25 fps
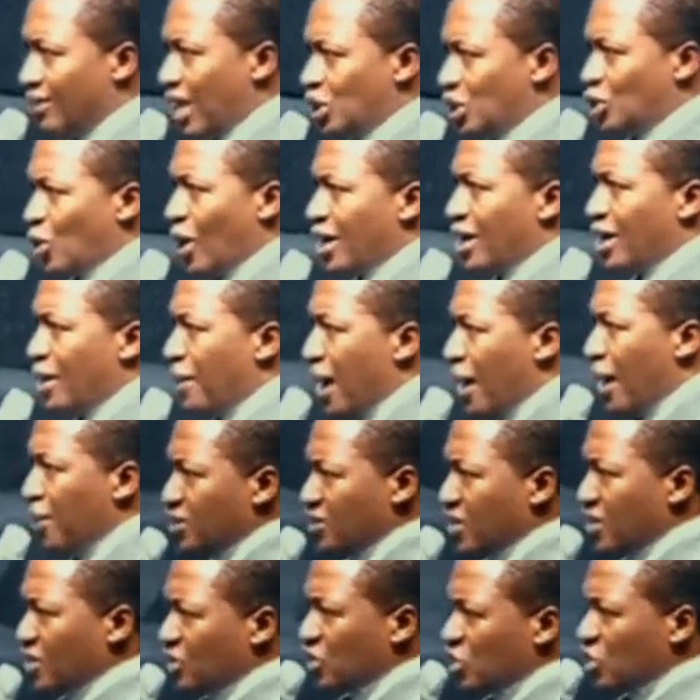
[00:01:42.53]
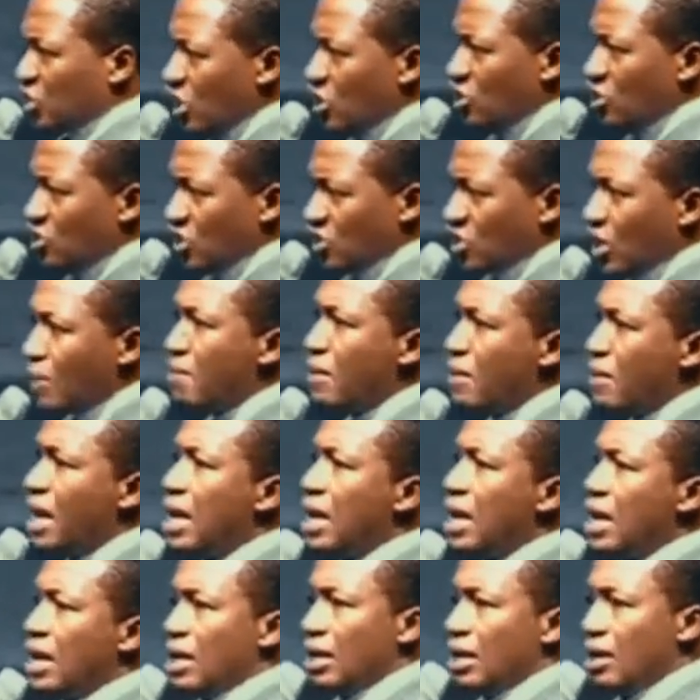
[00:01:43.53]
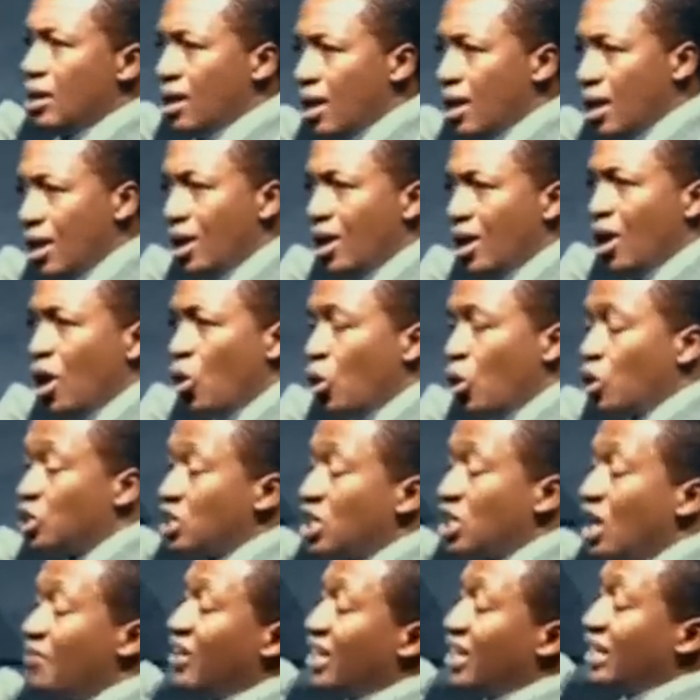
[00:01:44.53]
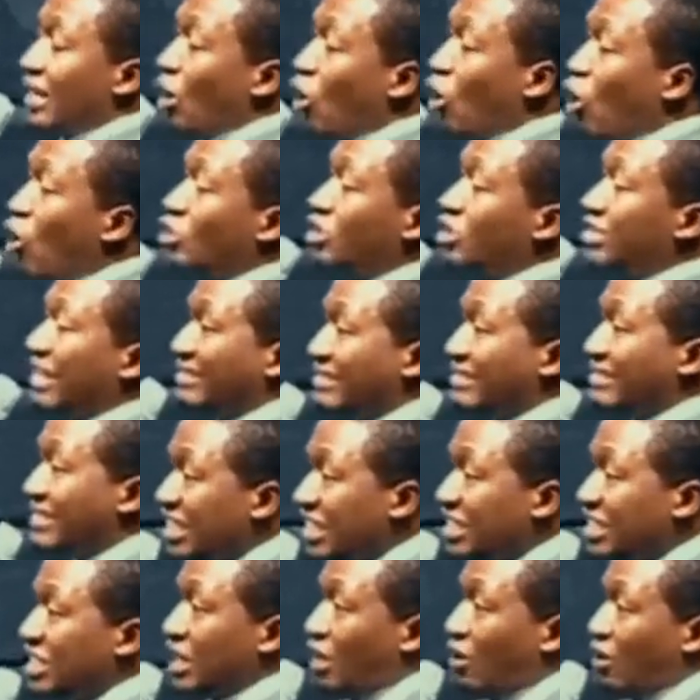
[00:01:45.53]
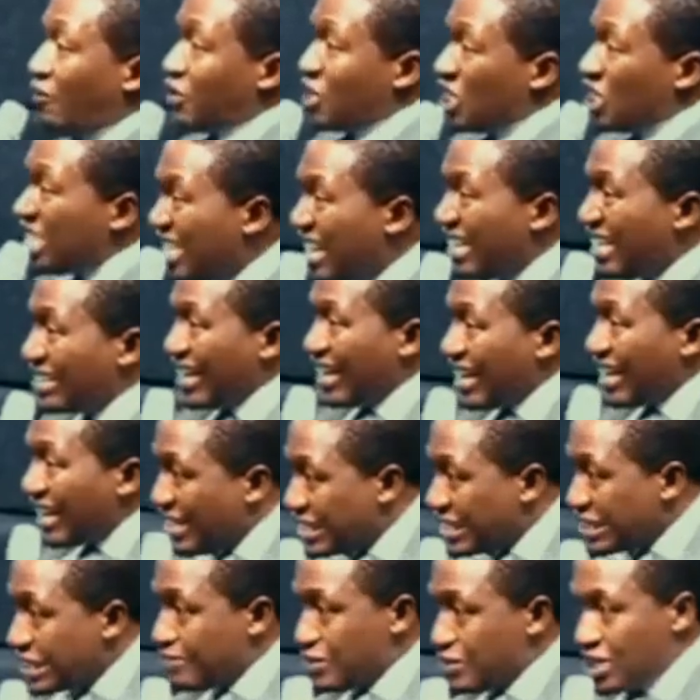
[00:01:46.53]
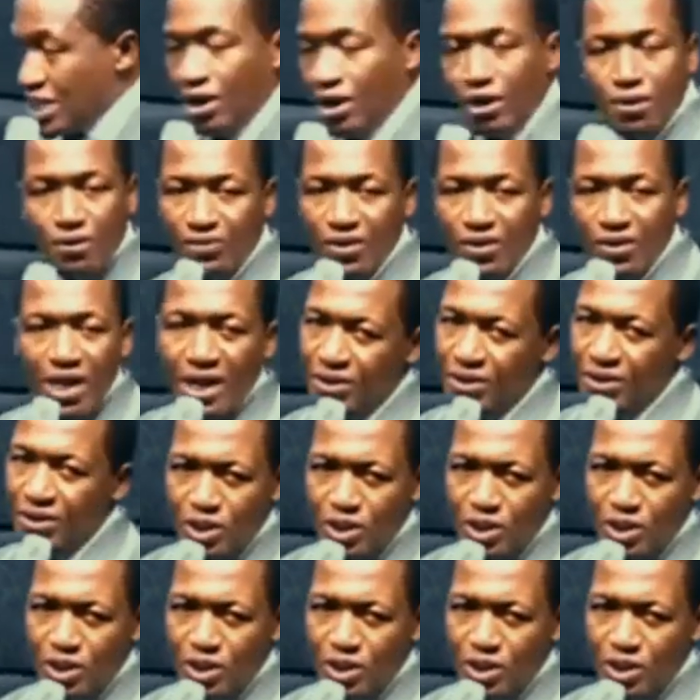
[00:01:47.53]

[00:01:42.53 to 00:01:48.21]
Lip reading: That's why the Bible says Jesus, a man who suffered the contradiction of sinners against himself.